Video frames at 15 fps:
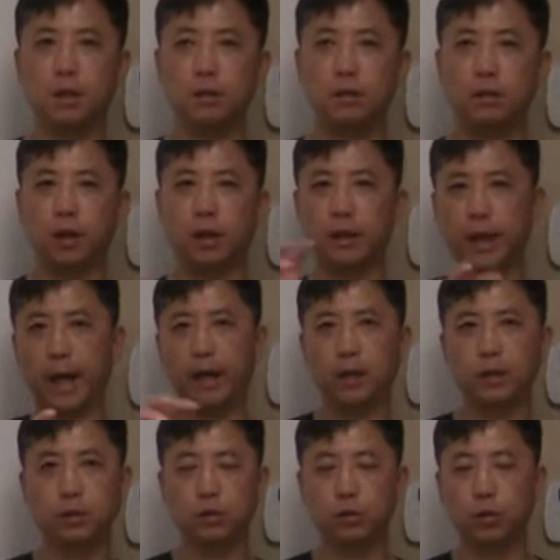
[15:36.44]
That
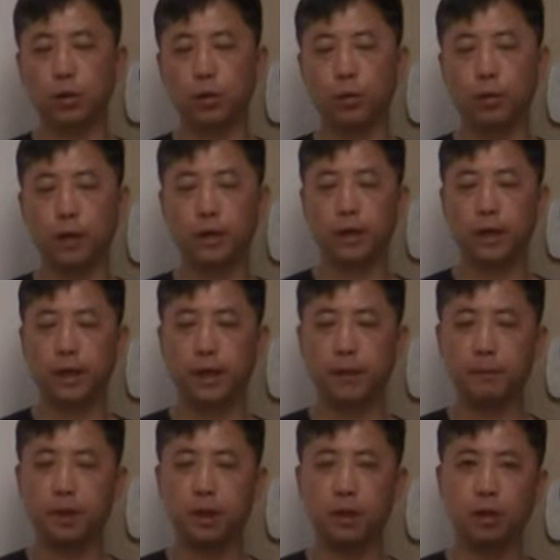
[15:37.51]
is the one that
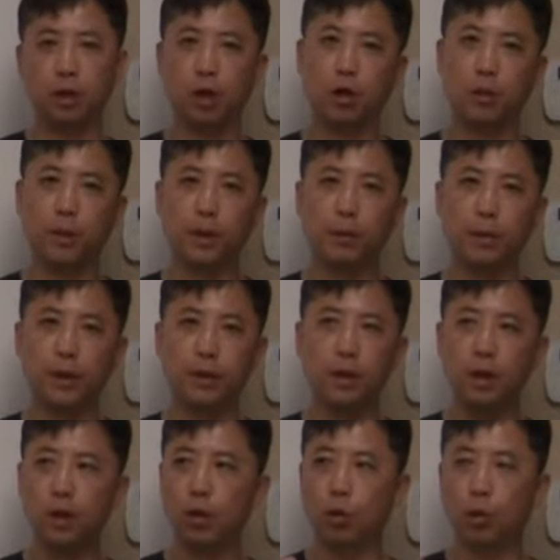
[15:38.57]
I'm going to talk about when
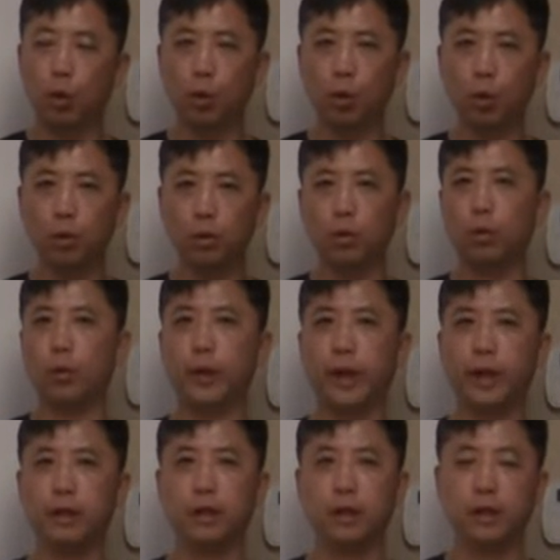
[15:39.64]

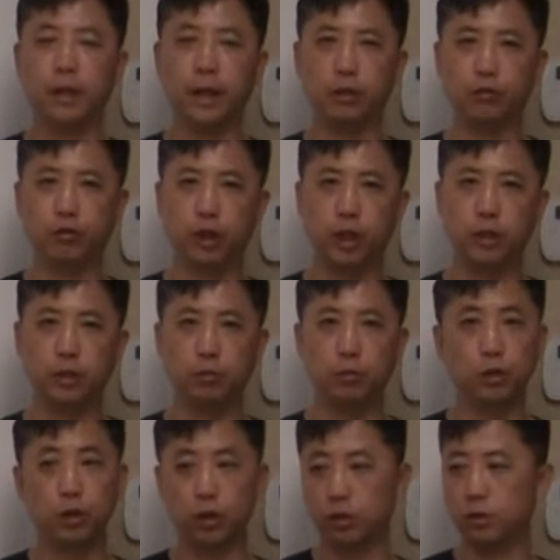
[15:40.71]
goal-oriented education,
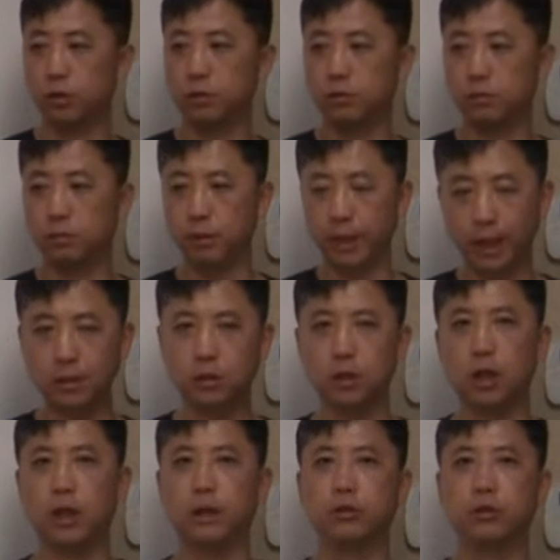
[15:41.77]
which is next
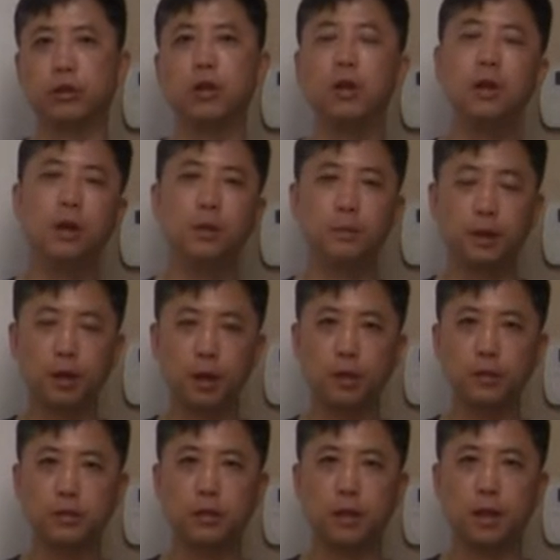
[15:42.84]
lecture,
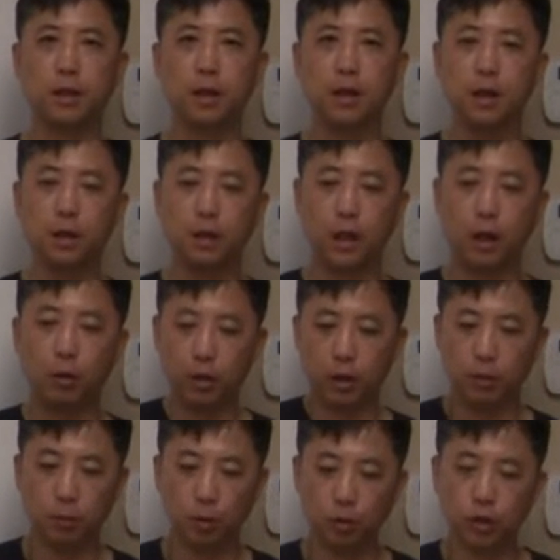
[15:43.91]
because that now
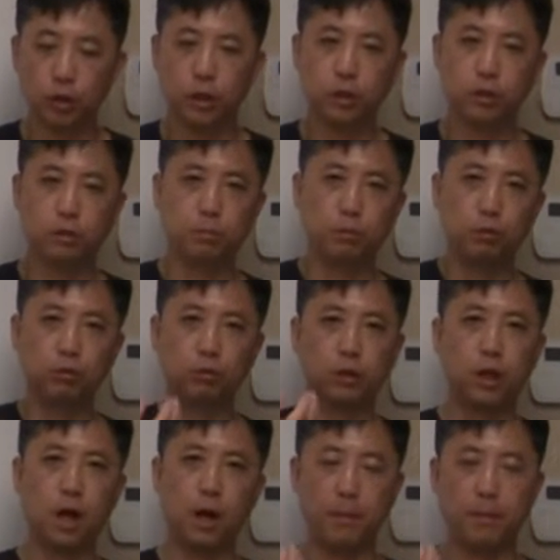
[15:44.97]
emotion is built
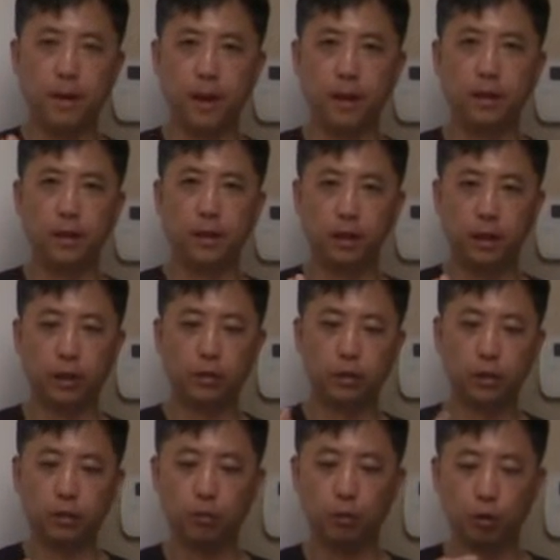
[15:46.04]
up, and then there's
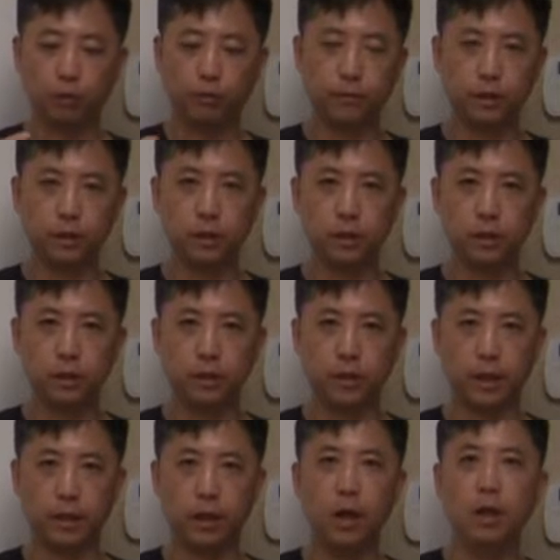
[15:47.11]
an emotion function is
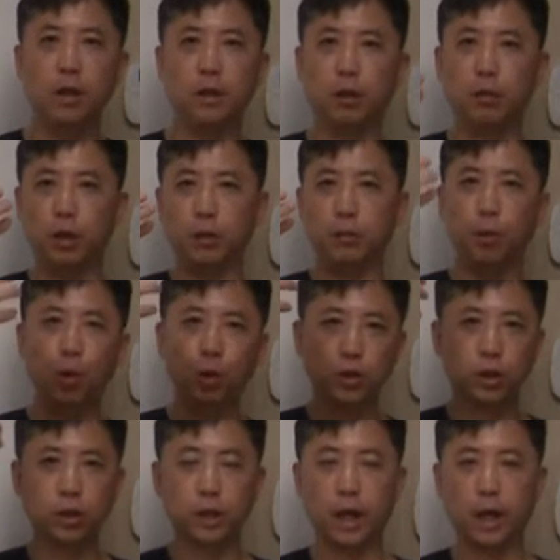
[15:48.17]
there. Now
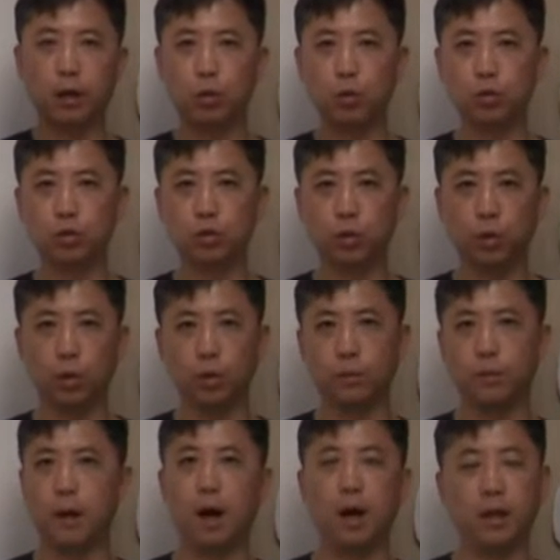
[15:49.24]
emotion can control the
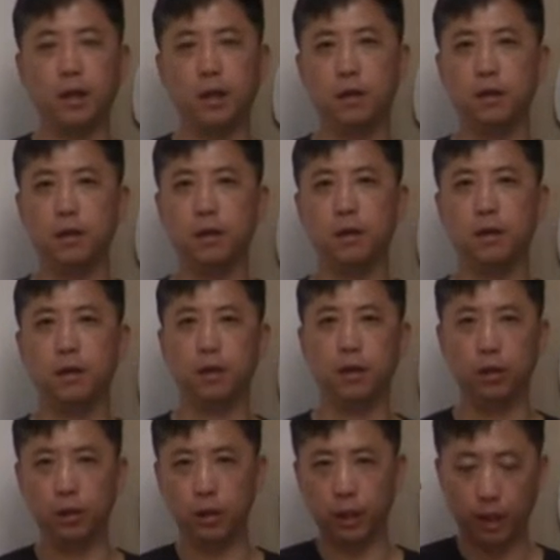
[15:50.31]
body in
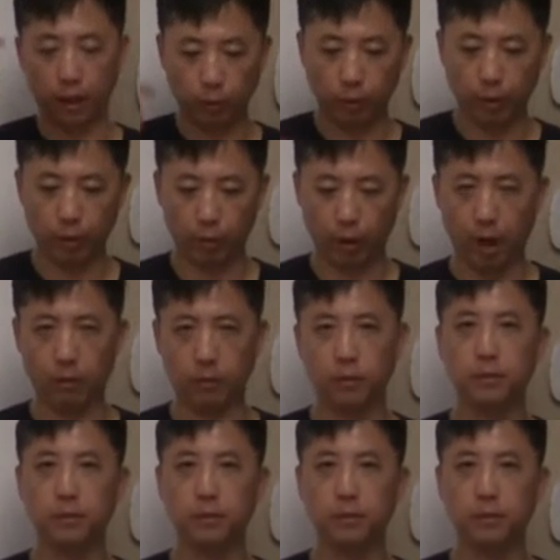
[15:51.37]
the other way around.